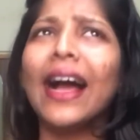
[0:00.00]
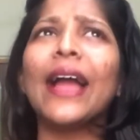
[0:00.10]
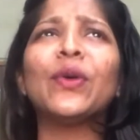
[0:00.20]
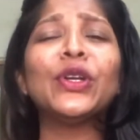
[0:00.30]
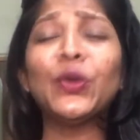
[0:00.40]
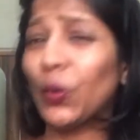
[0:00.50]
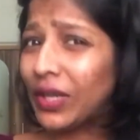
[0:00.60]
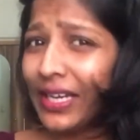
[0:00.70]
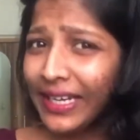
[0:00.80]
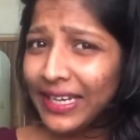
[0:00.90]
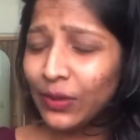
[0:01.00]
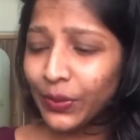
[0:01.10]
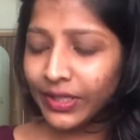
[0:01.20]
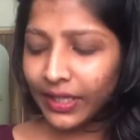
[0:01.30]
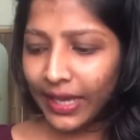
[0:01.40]
I could totally deal
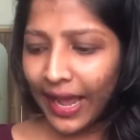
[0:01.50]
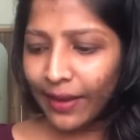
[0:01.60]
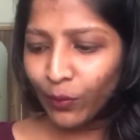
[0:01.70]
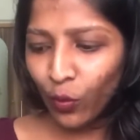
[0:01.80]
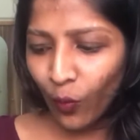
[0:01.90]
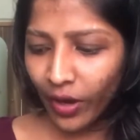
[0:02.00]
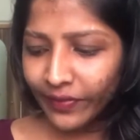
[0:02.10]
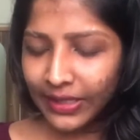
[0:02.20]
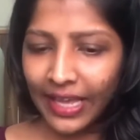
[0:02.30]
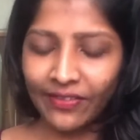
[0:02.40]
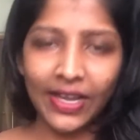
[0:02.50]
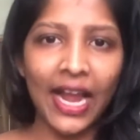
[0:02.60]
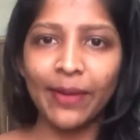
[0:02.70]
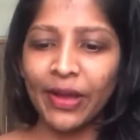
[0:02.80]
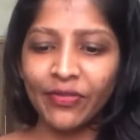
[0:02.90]
with it and move on with life. Like,
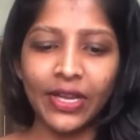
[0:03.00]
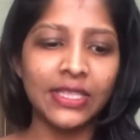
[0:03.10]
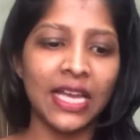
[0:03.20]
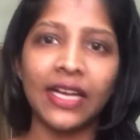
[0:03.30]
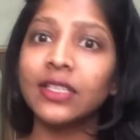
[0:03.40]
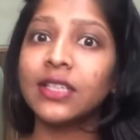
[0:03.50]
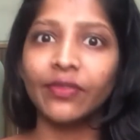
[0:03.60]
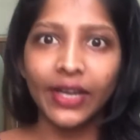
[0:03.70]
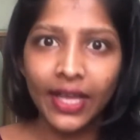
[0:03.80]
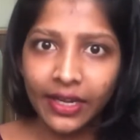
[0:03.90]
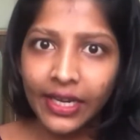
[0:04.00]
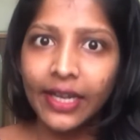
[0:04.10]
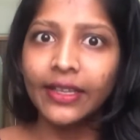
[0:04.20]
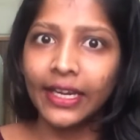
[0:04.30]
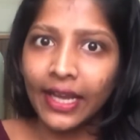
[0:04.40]
I had my friends, I had the stuff that I
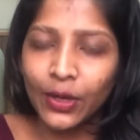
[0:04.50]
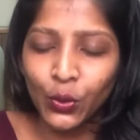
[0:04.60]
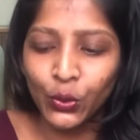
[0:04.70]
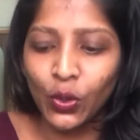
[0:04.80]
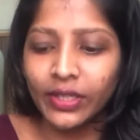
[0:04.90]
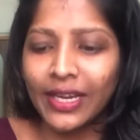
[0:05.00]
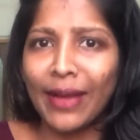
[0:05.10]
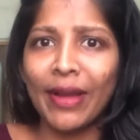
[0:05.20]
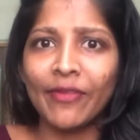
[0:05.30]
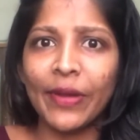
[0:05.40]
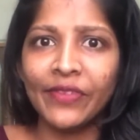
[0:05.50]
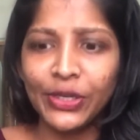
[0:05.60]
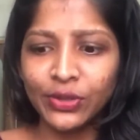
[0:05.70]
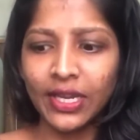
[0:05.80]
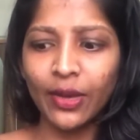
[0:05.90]
read, that I go to all the time, I have my
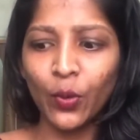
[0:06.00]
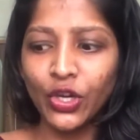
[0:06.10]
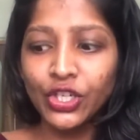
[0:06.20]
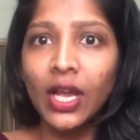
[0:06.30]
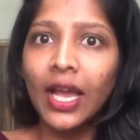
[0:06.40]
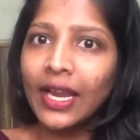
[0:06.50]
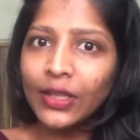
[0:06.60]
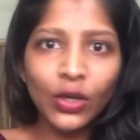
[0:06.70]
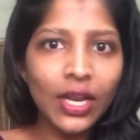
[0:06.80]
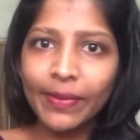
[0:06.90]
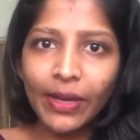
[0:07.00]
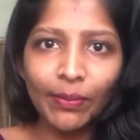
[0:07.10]
videos that I watch, and I thought I'll be